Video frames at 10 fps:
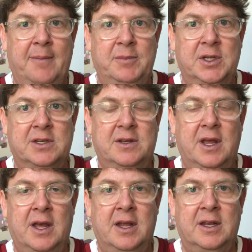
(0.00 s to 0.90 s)
Just
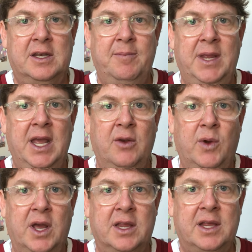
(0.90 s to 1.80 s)
to begin
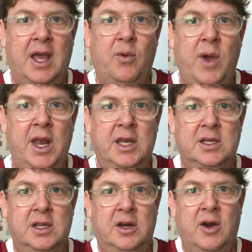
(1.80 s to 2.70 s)
with, I went
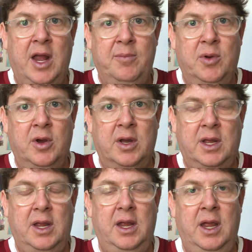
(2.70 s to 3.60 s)
into the grade
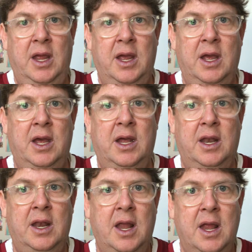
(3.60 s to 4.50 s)
book
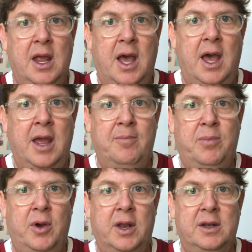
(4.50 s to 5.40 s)
and I
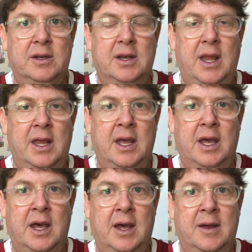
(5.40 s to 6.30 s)
put
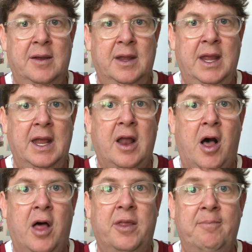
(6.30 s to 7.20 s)
in
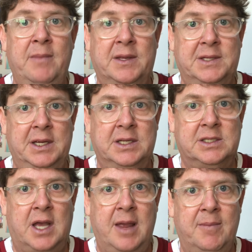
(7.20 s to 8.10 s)
all the missing
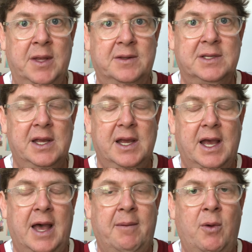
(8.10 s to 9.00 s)
assignments.
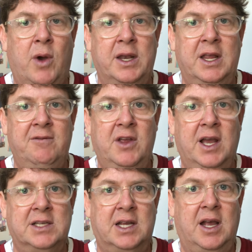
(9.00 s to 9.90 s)
I wanted to give you
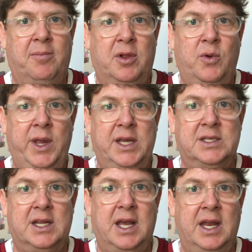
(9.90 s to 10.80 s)
guys a couple of weeks
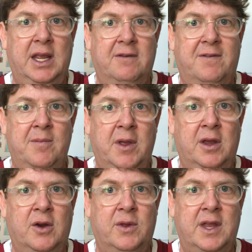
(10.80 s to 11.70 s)
to kind of get
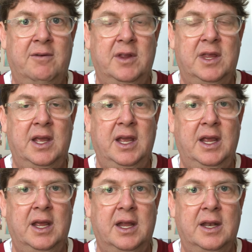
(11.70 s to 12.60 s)
familiar with everything